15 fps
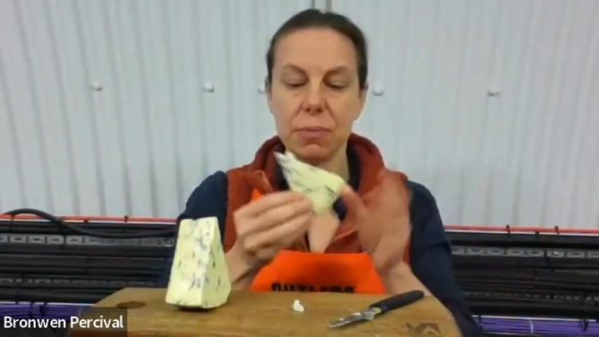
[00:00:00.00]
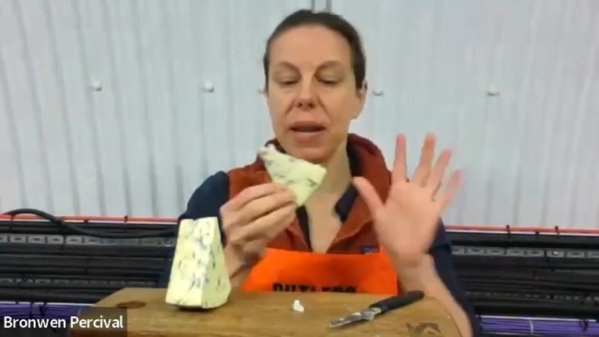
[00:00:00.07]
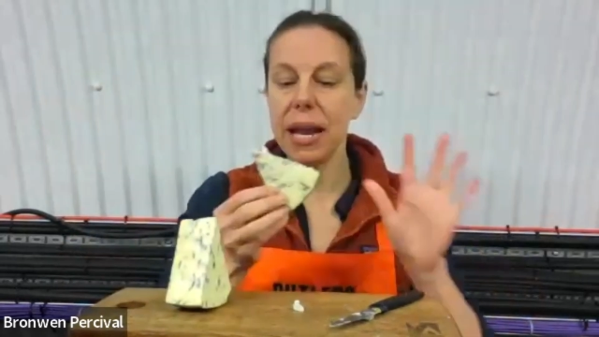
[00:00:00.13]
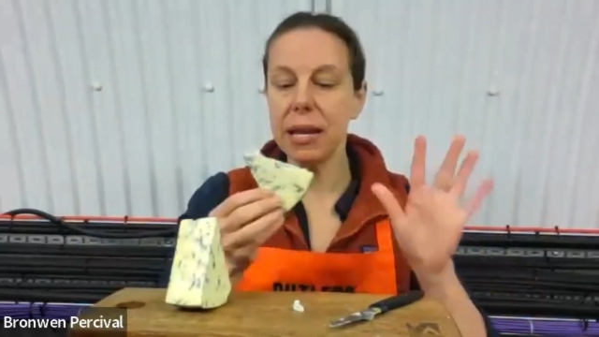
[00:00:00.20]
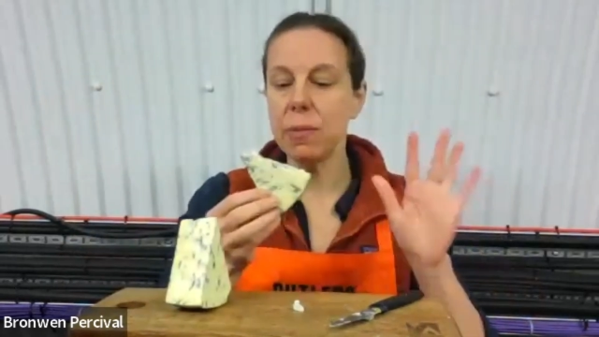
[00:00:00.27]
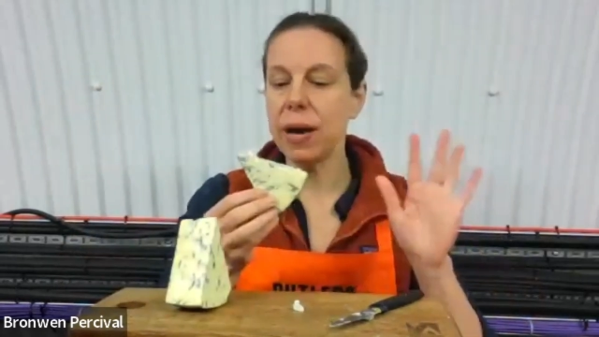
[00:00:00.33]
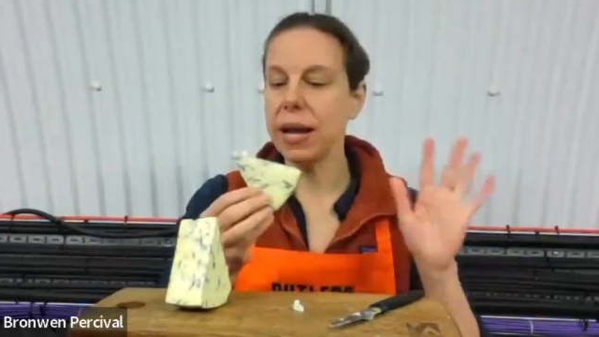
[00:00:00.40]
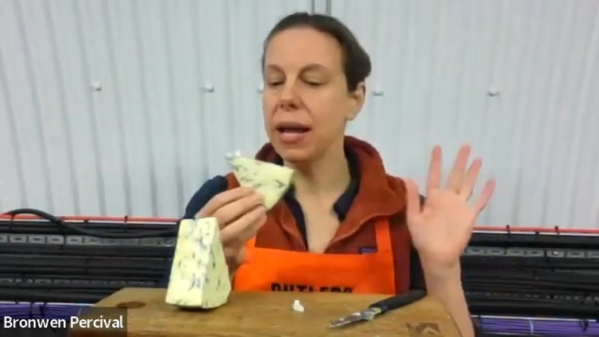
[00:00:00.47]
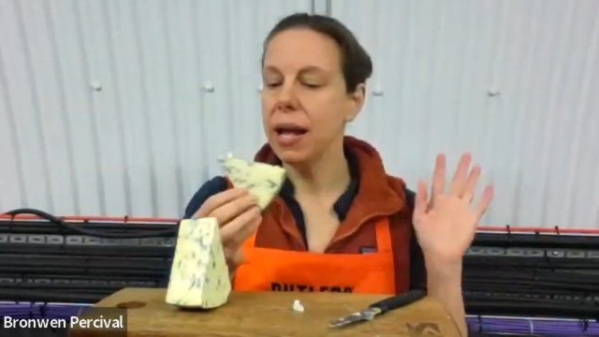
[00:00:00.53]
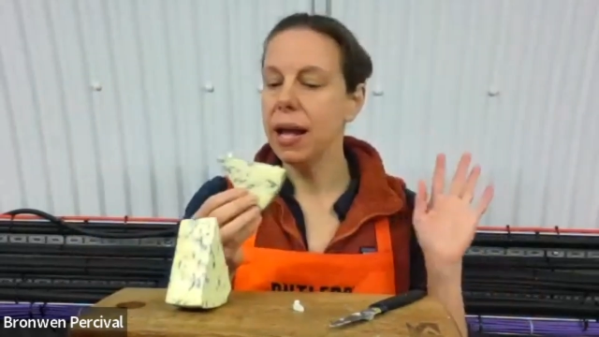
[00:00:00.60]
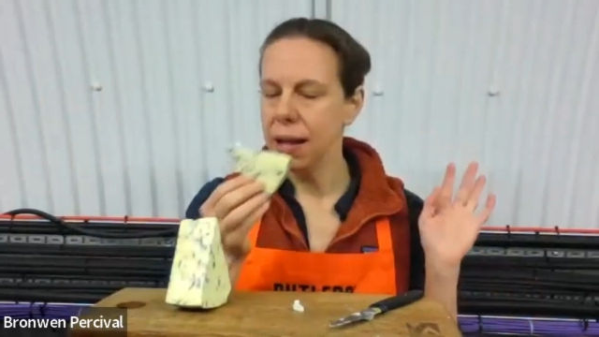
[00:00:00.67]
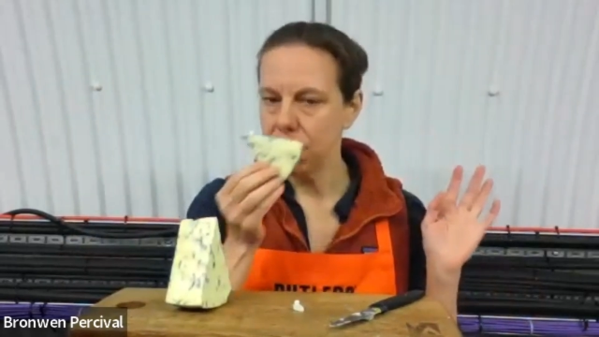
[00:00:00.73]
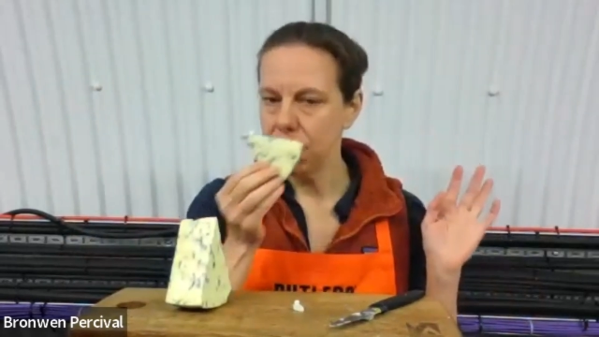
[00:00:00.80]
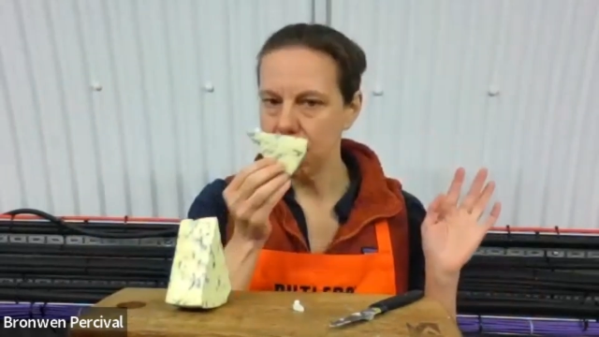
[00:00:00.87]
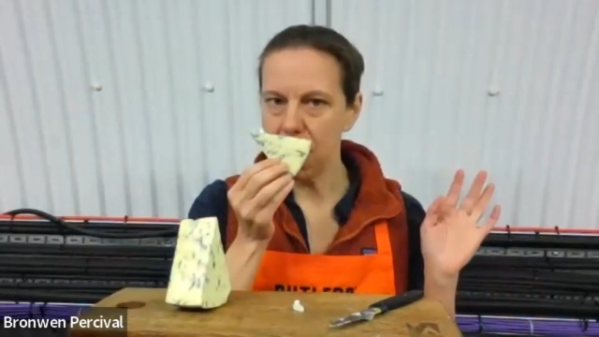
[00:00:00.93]
But anyway,
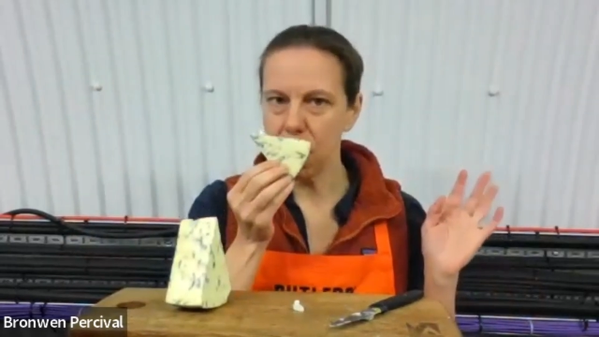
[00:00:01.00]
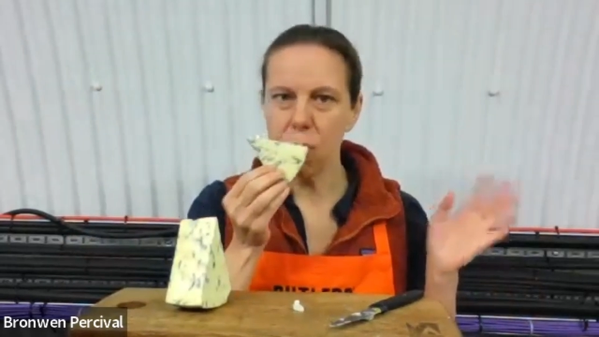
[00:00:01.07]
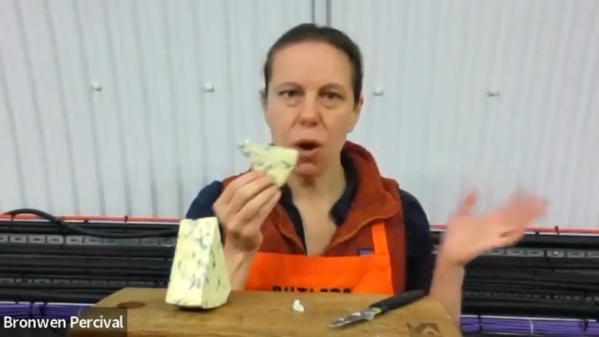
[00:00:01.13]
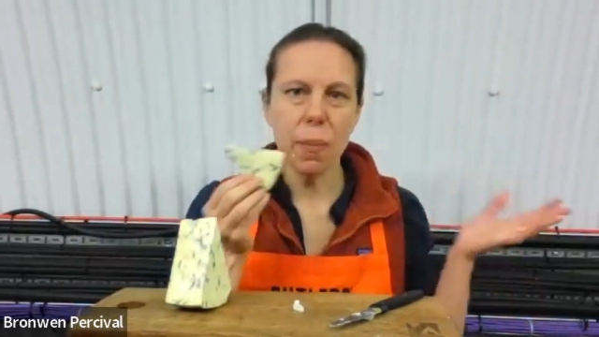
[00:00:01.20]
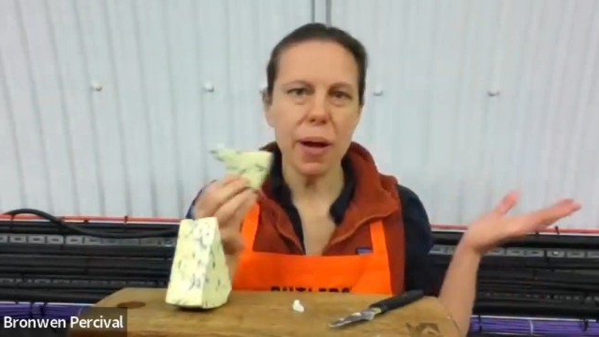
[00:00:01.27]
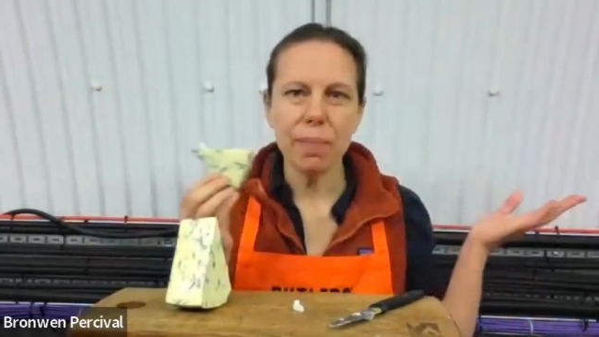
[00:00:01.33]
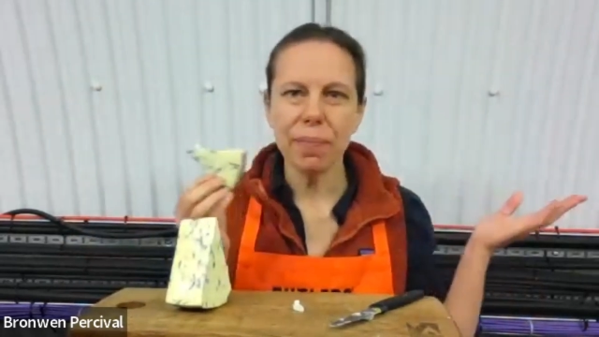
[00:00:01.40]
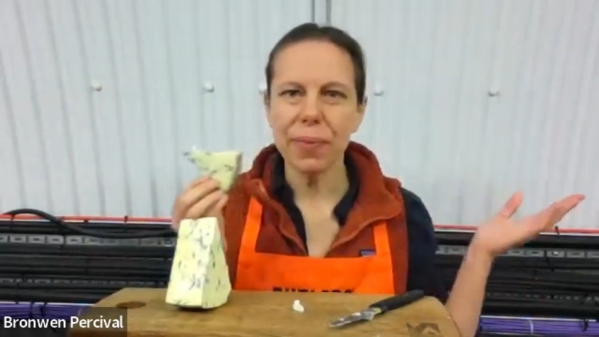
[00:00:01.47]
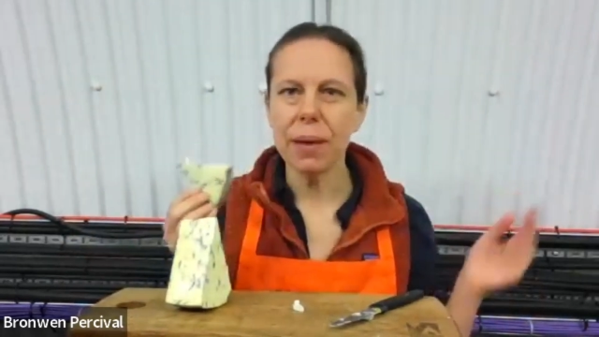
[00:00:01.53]
aroma,